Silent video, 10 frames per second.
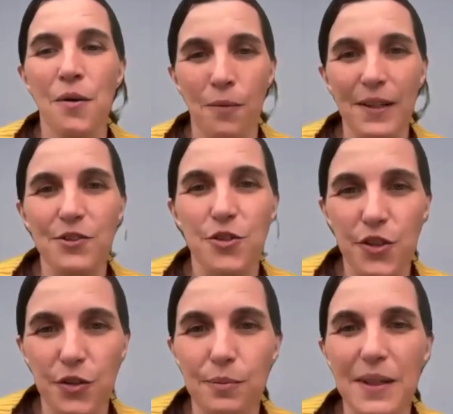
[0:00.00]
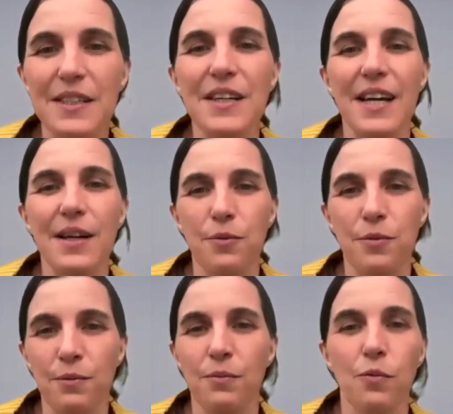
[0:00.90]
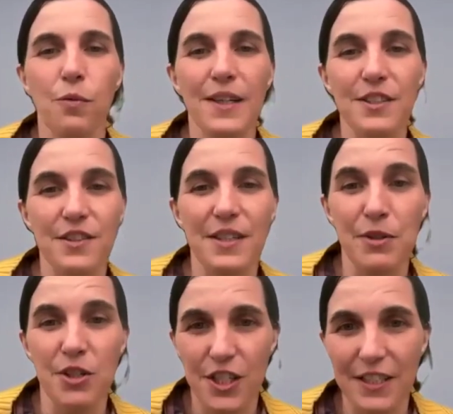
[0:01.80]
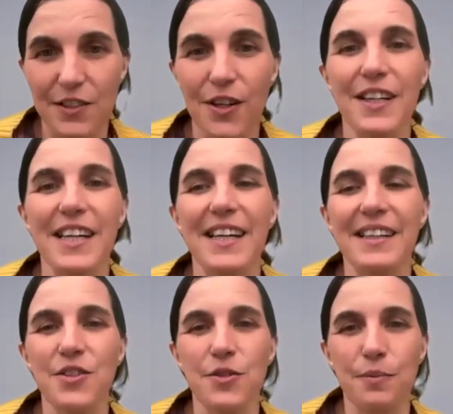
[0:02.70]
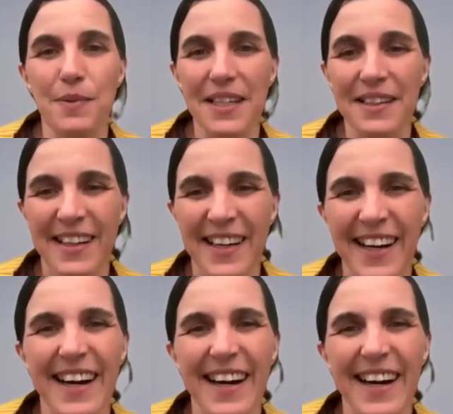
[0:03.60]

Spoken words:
what is human and what is a machine talking to me,